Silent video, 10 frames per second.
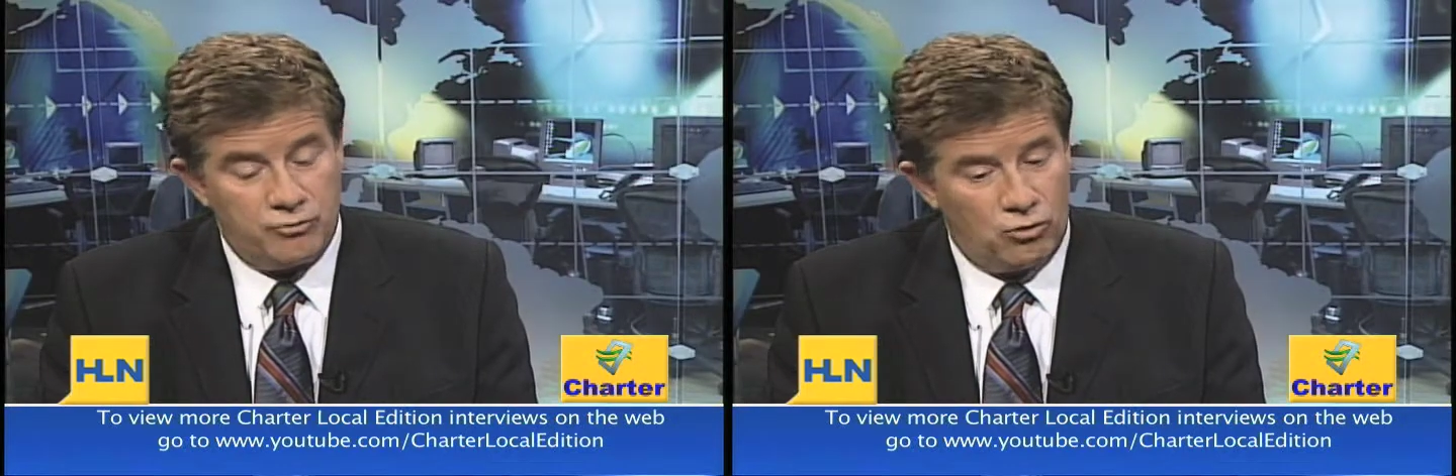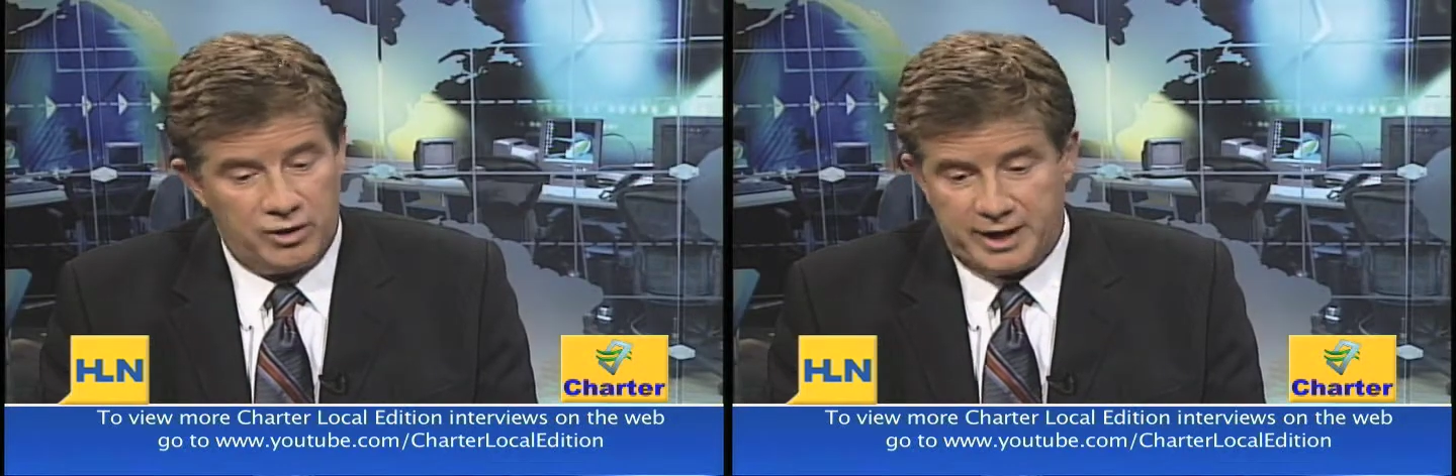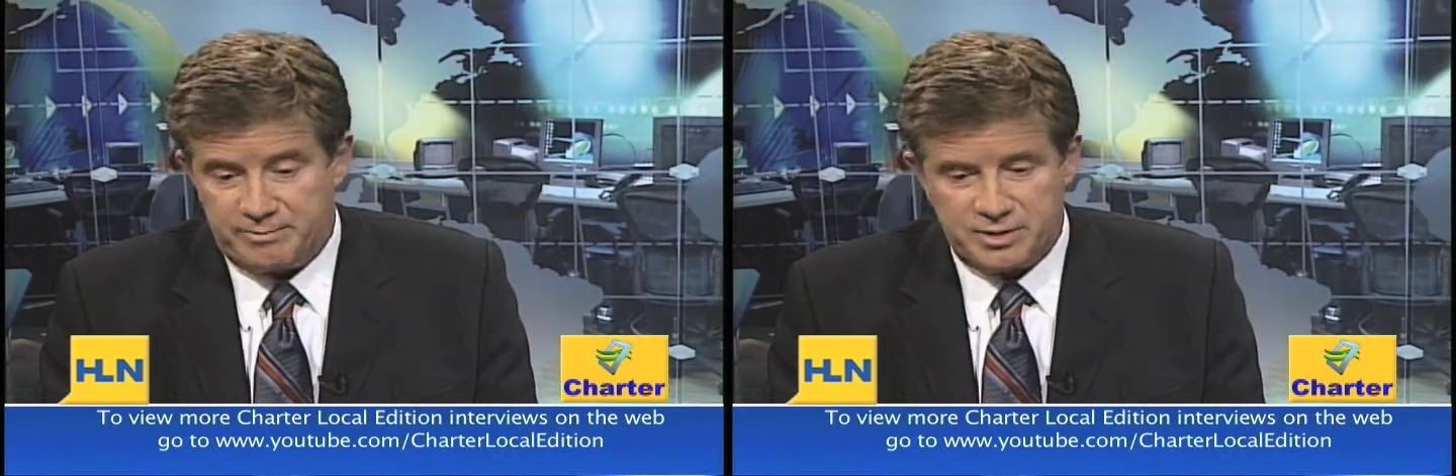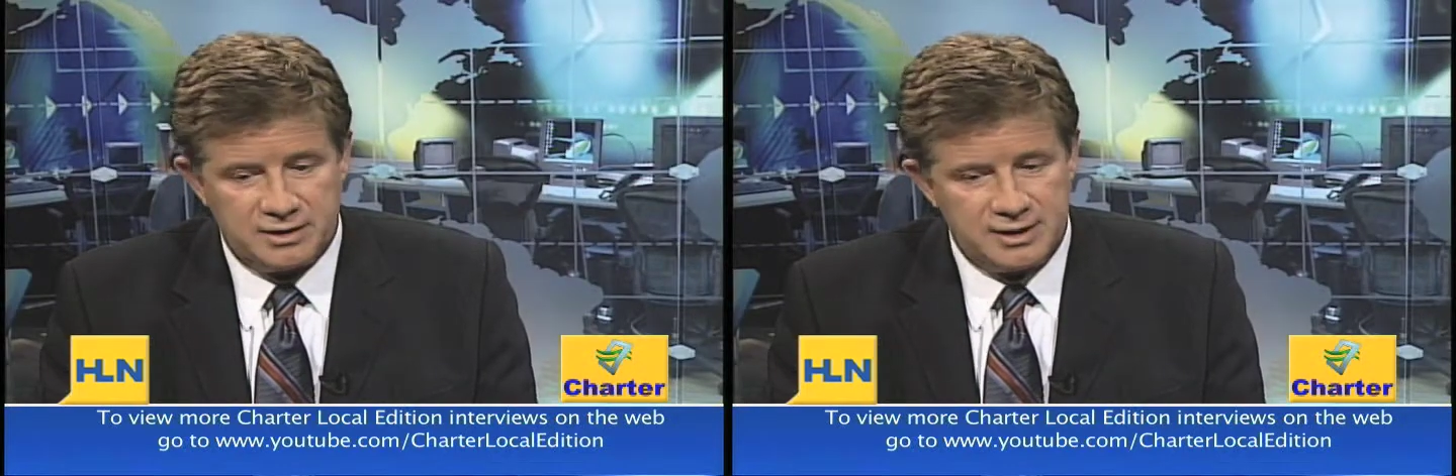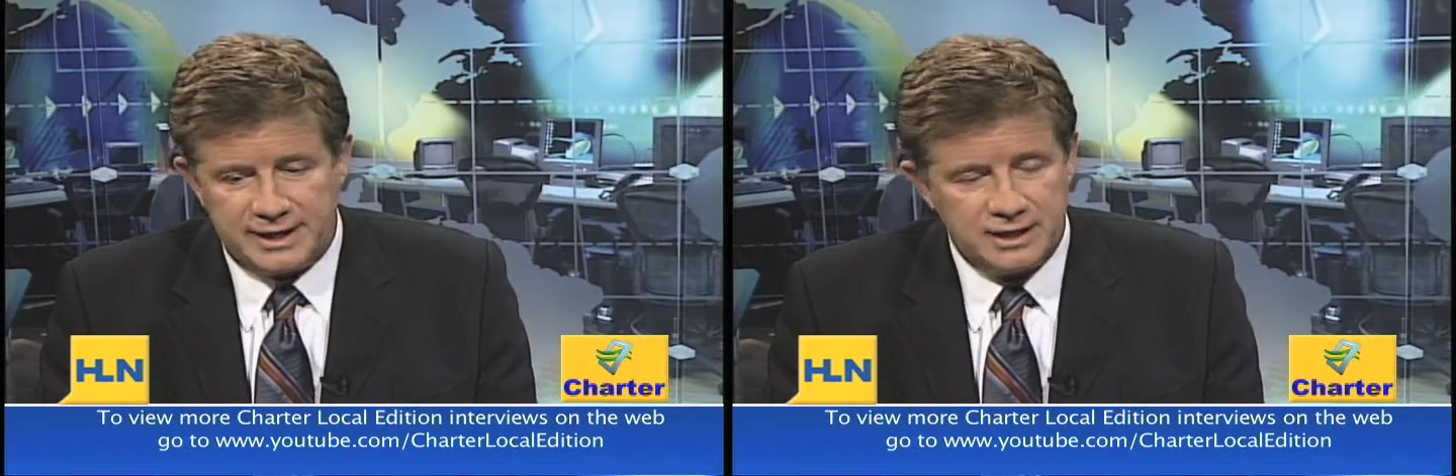all their
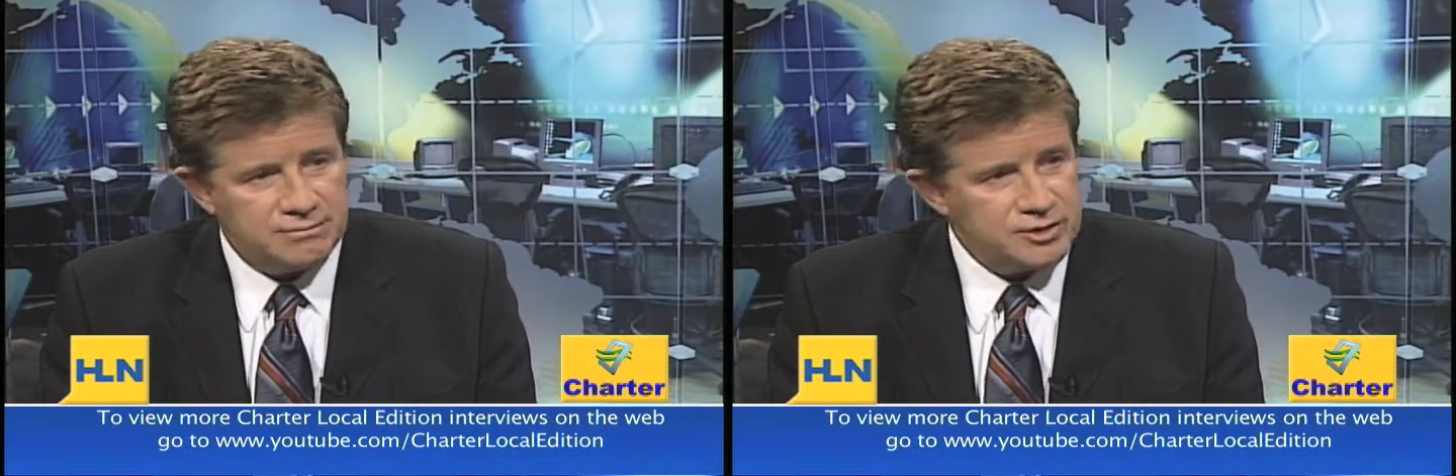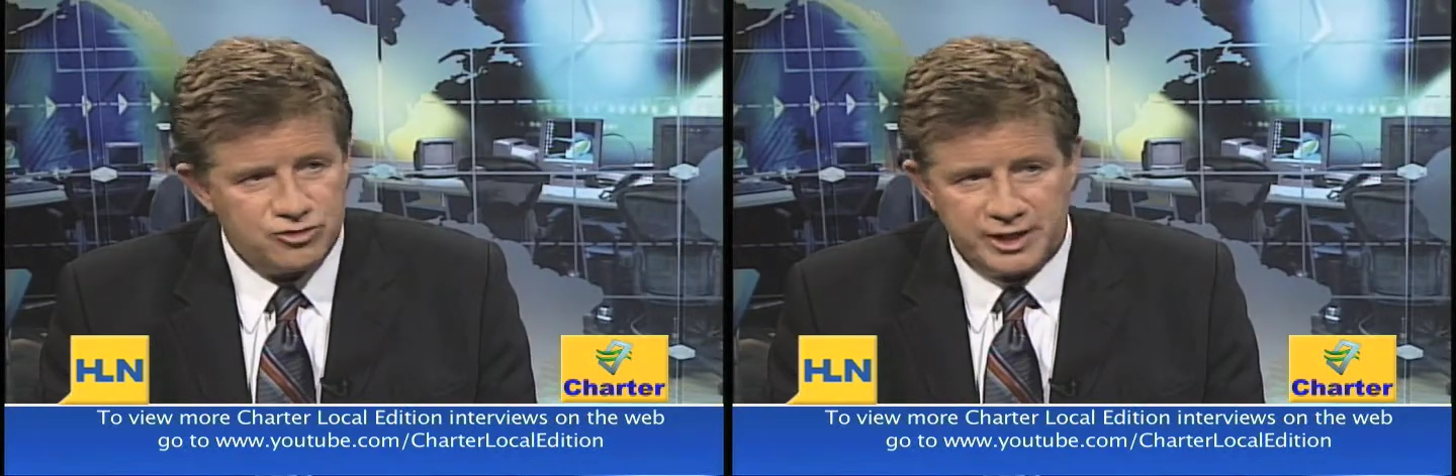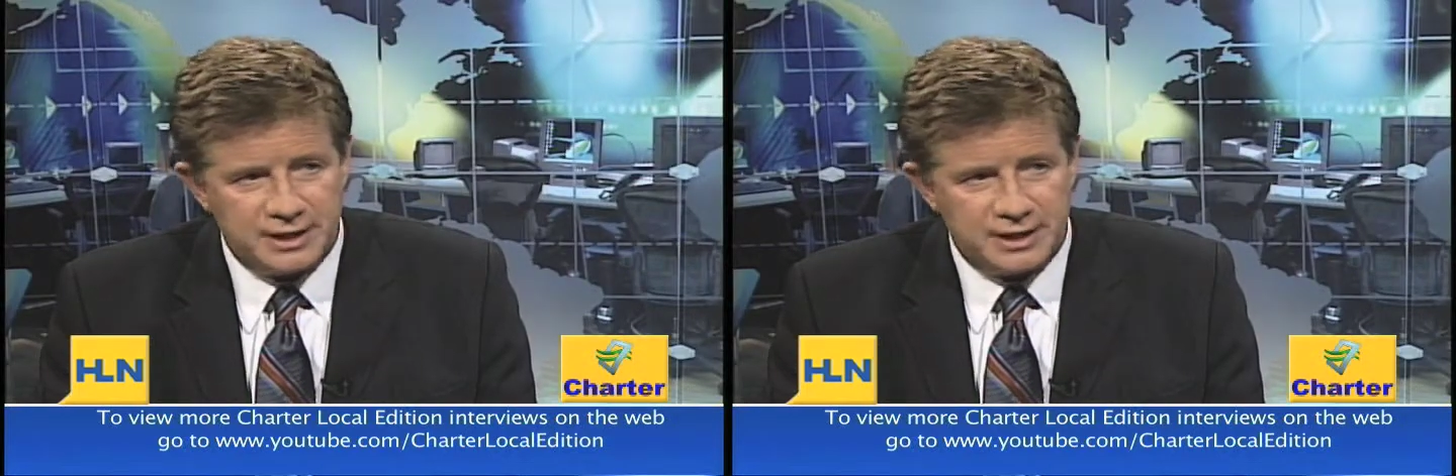clean street